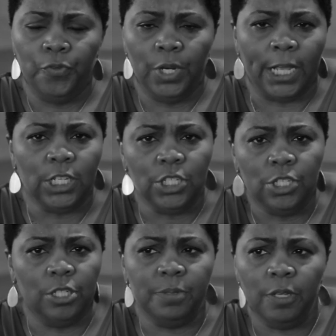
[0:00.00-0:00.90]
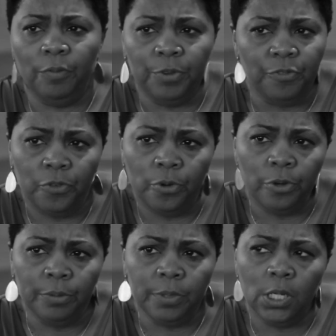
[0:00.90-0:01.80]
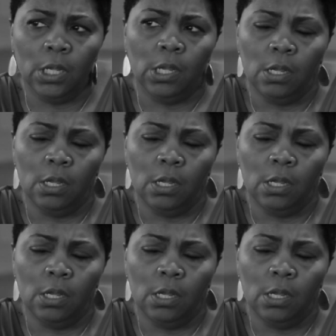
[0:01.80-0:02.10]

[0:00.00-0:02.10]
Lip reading: Relationships have been formed.